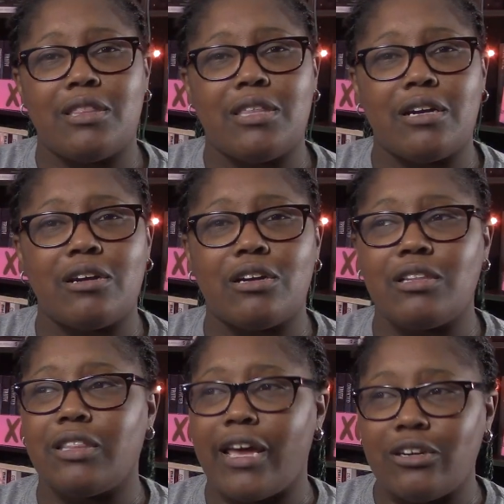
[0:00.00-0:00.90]
Their
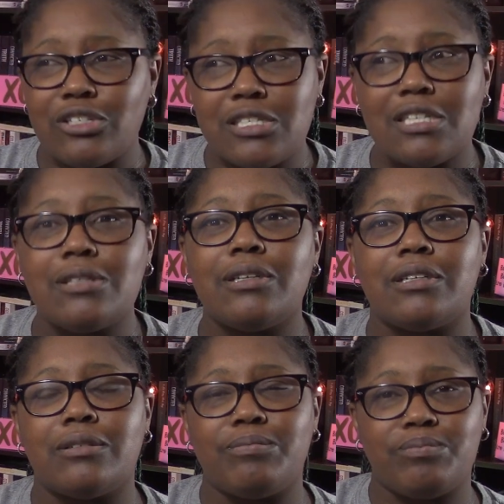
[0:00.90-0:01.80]
letters
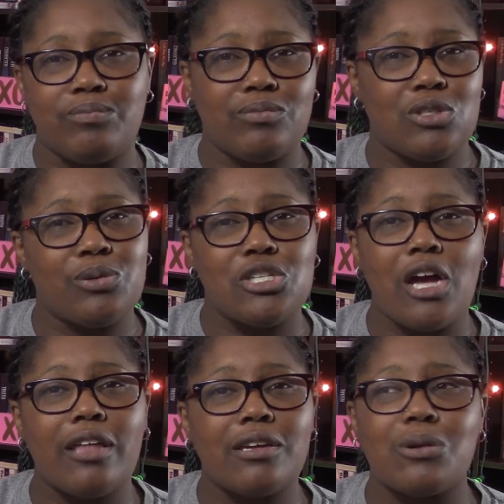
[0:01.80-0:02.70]
to each
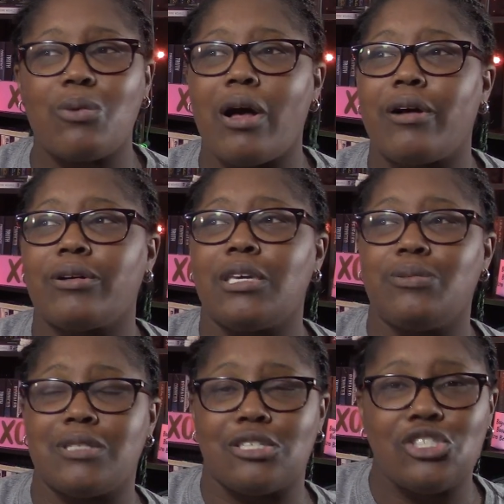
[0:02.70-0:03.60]
other while he
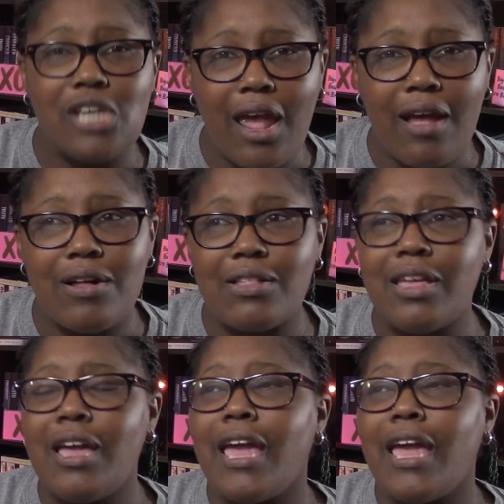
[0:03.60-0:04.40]
was in jail,